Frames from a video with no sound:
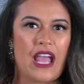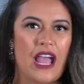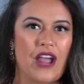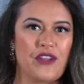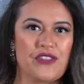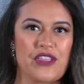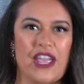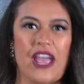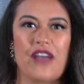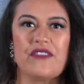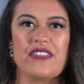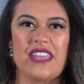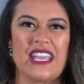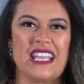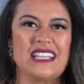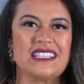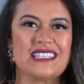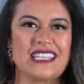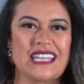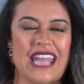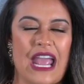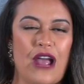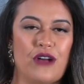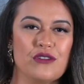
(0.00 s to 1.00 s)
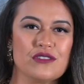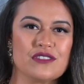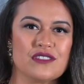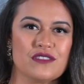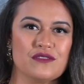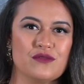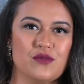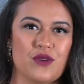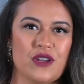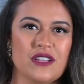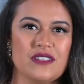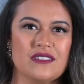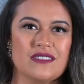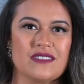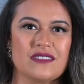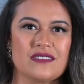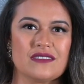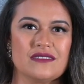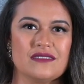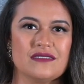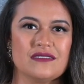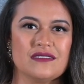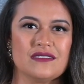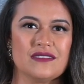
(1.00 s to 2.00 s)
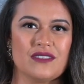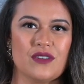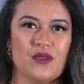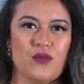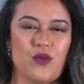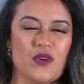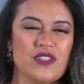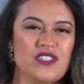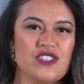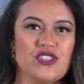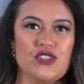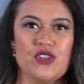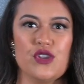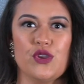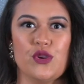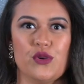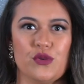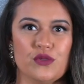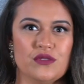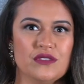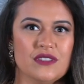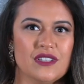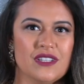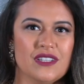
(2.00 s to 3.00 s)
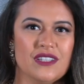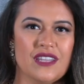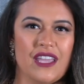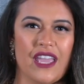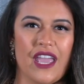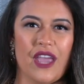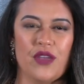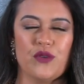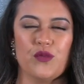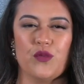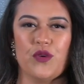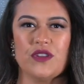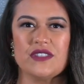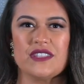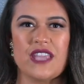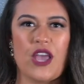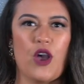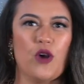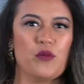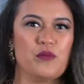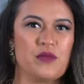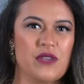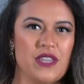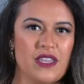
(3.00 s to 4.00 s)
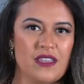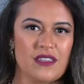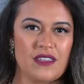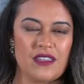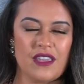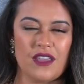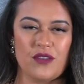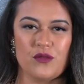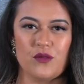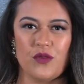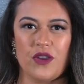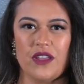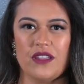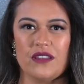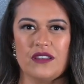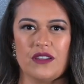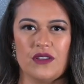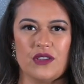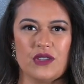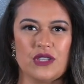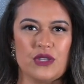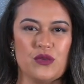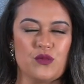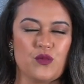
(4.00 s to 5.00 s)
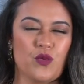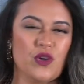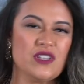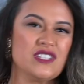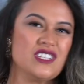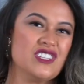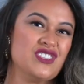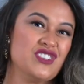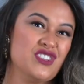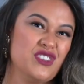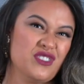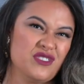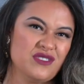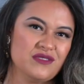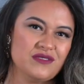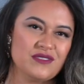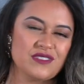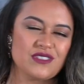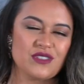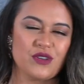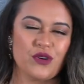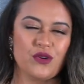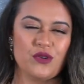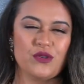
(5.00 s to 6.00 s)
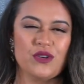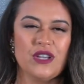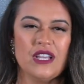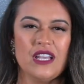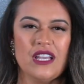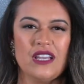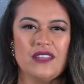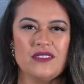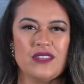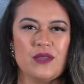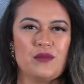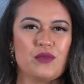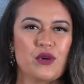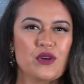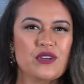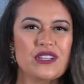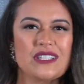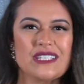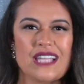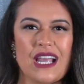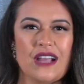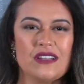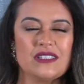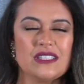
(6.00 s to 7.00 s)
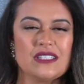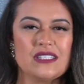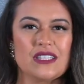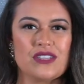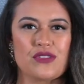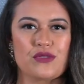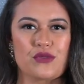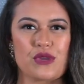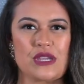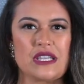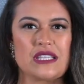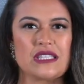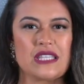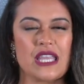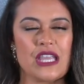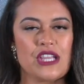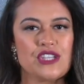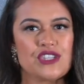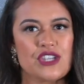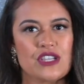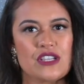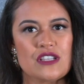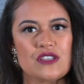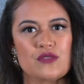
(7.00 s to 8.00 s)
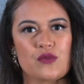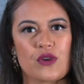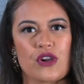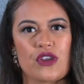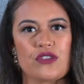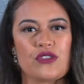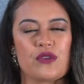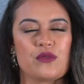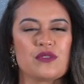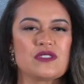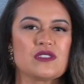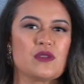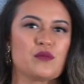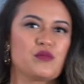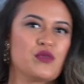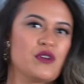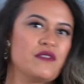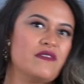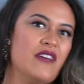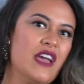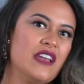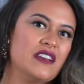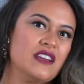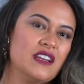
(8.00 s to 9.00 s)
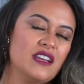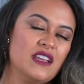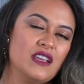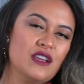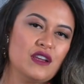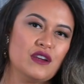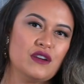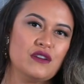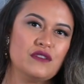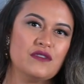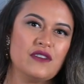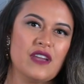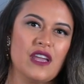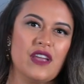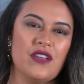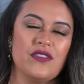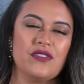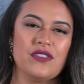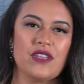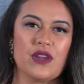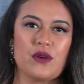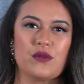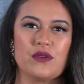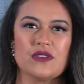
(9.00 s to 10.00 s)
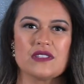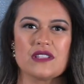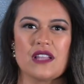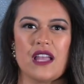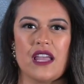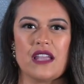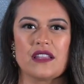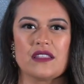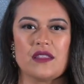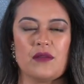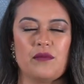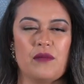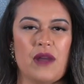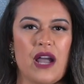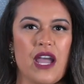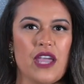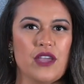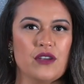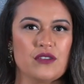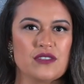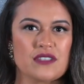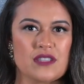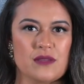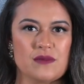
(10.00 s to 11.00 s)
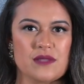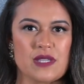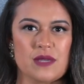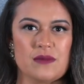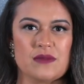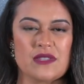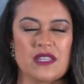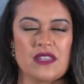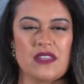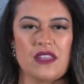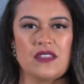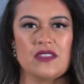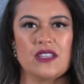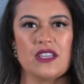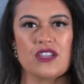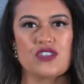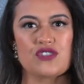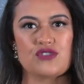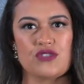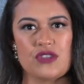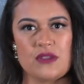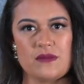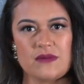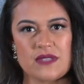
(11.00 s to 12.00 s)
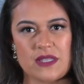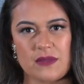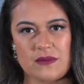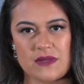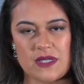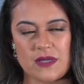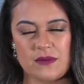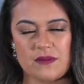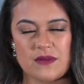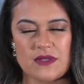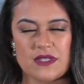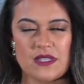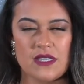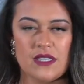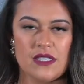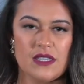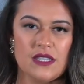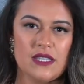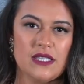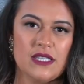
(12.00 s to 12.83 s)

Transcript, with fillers: have the ins and outs of what's new and what's helping and what to do. So they broke it down into 3 stages, where there was the preventative, and there was like the mild symptoms, and then the extreme symptoms.